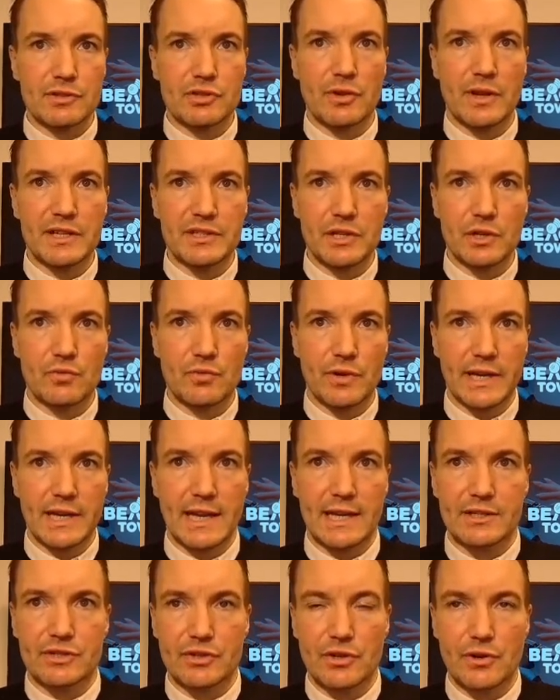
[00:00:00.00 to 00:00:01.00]
to integrate
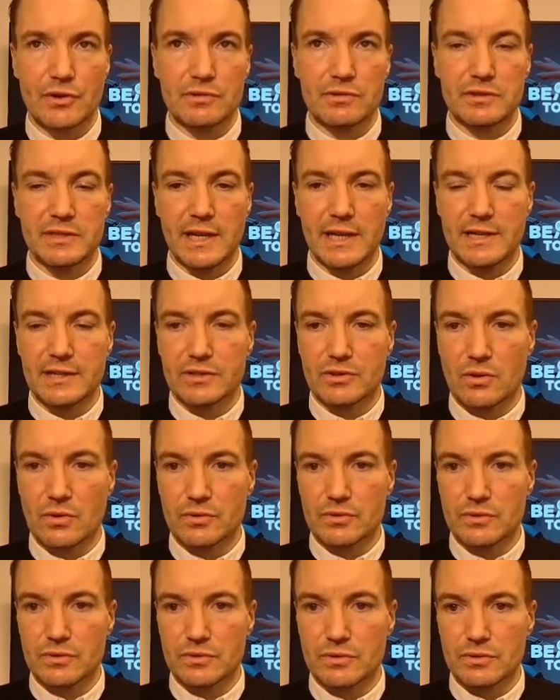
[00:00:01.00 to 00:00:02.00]
external data
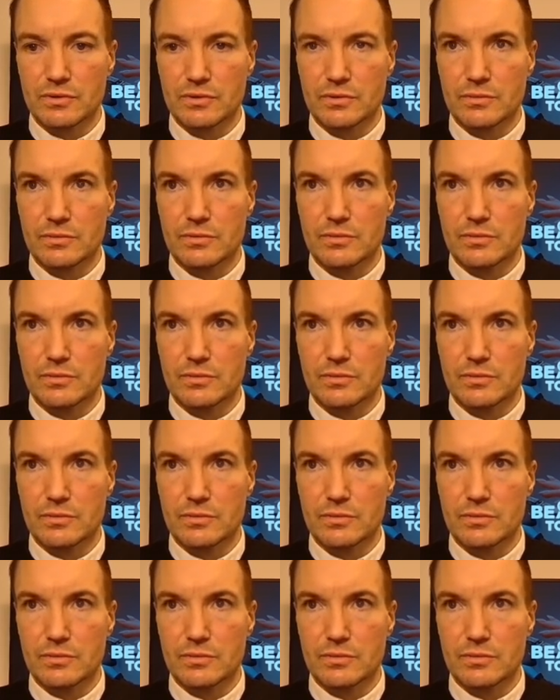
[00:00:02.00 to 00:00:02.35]
sources.